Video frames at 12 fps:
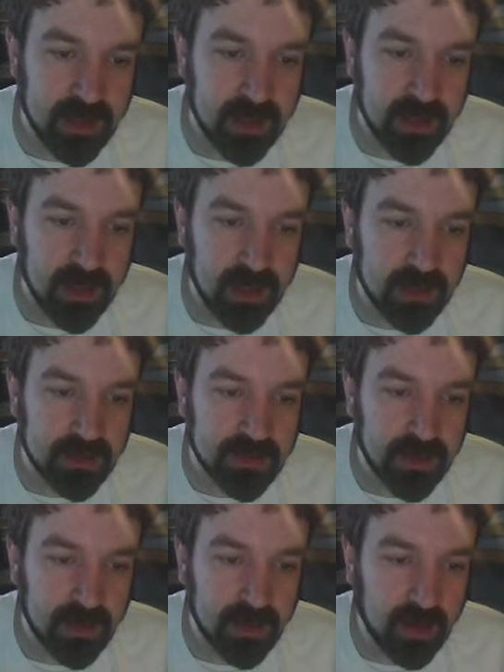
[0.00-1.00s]
It's not
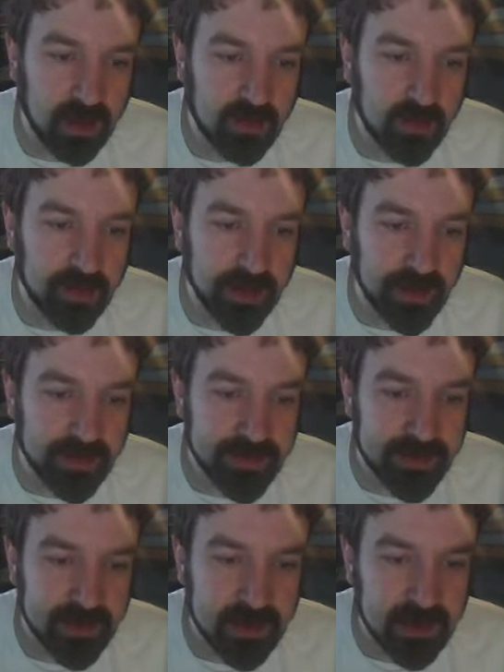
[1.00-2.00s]
combo based,
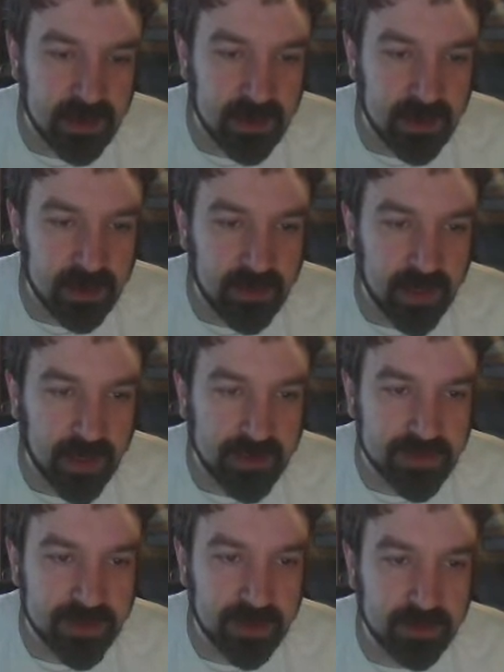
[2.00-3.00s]
but has some
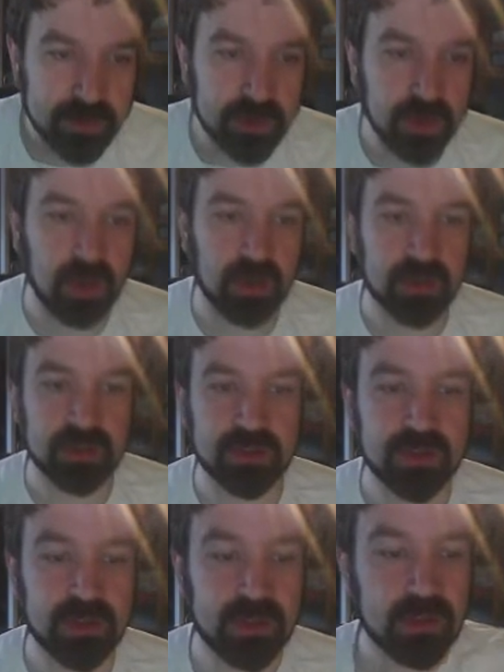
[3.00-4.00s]
charged
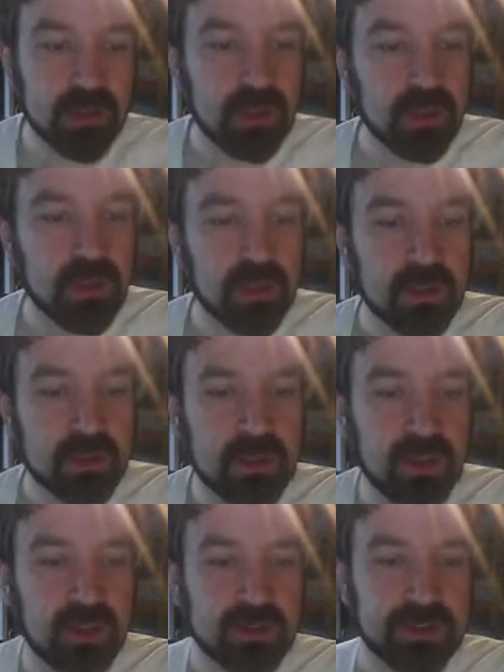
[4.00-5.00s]

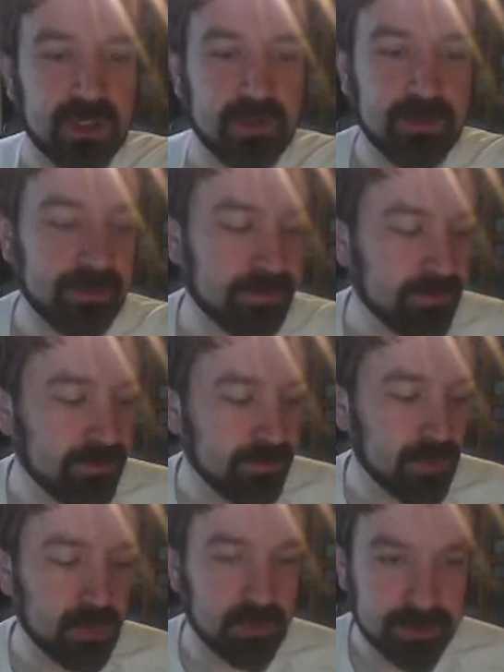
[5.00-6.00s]
up moves
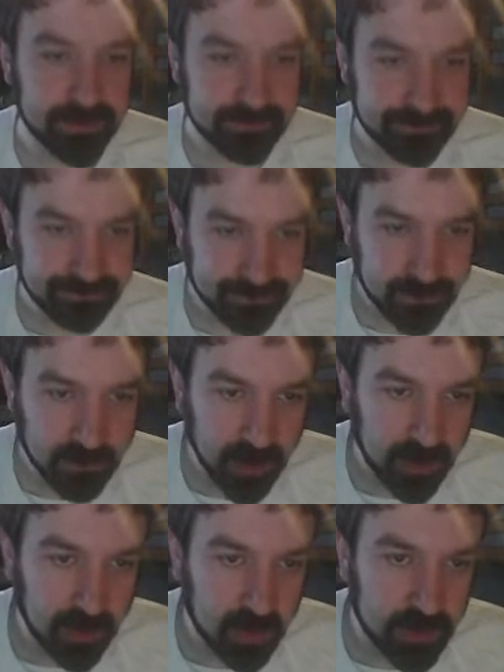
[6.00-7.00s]
by
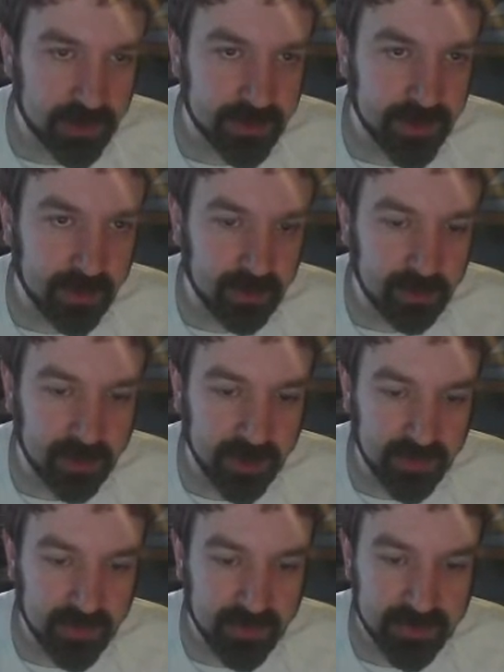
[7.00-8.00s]
holding down buttons.
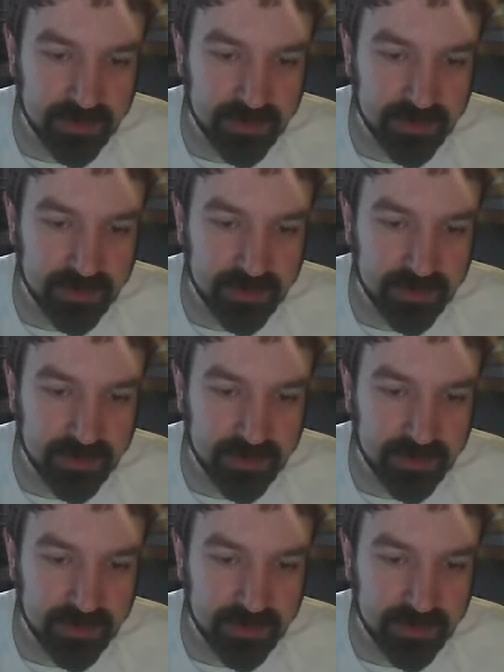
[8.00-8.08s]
